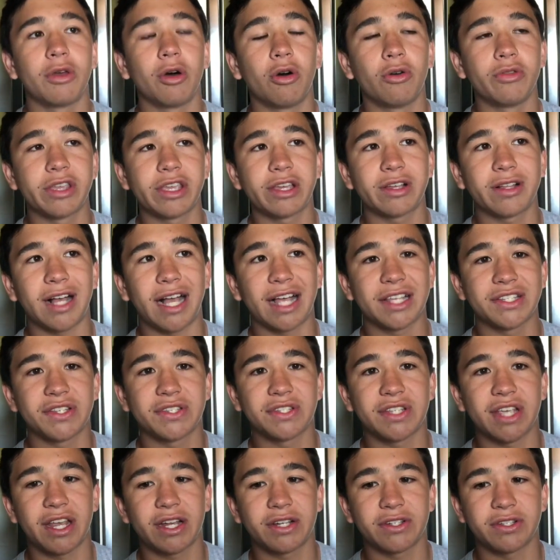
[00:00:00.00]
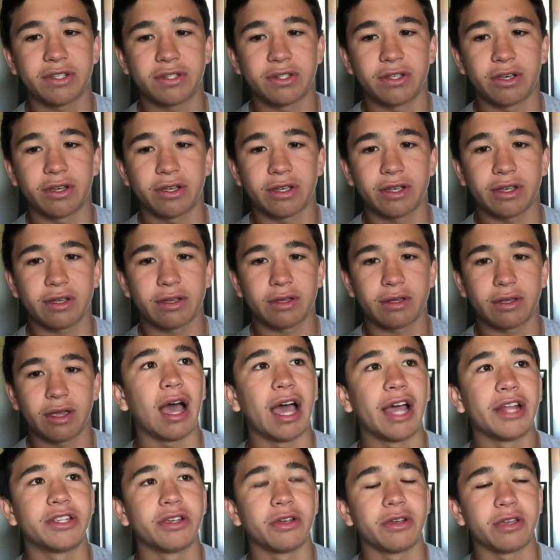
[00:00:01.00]
The only classes I actually took,
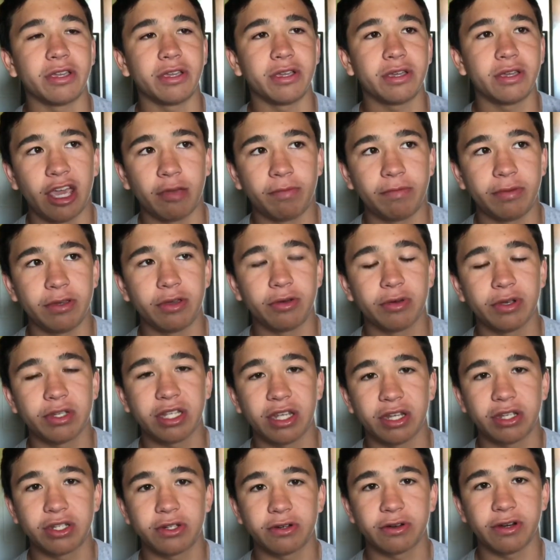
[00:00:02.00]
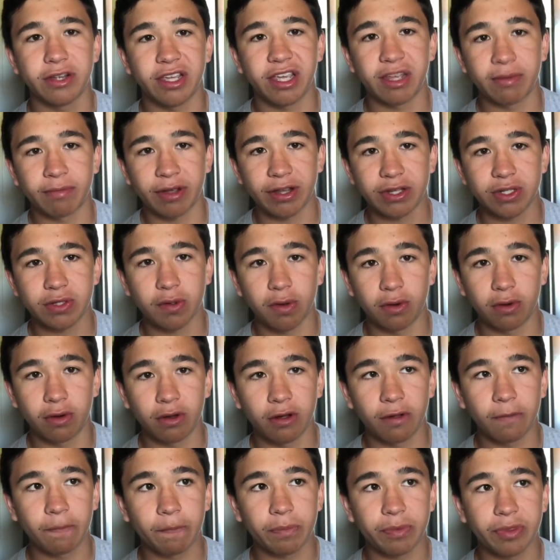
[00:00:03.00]
I took AP US History in my
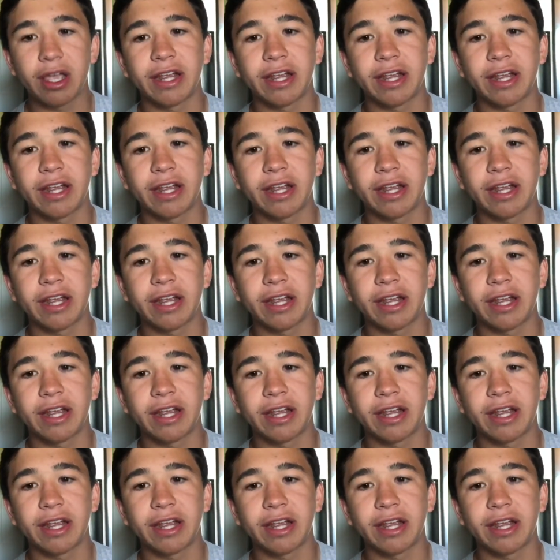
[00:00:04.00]
school,